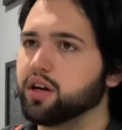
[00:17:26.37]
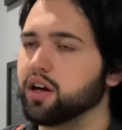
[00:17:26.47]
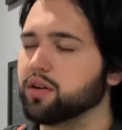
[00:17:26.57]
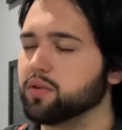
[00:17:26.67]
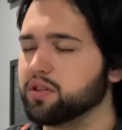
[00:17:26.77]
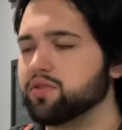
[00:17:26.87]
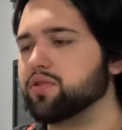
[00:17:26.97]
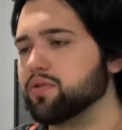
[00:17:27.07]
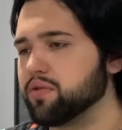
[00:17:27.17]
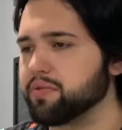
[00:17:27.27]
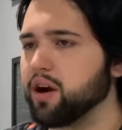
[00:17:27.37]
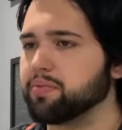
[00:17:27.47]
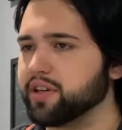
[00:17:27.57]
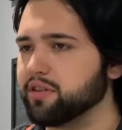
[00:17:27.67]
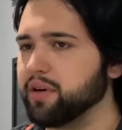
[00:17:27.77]
or at least it was the
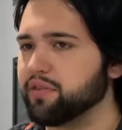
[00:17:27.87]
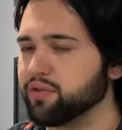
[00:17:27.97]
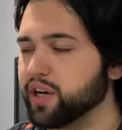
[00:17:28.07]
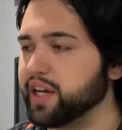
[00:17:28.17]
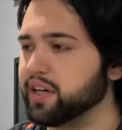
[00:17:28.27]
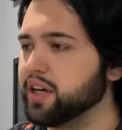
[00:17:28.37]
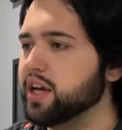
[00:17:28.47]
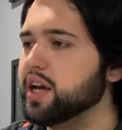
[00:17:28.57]
property of my friend.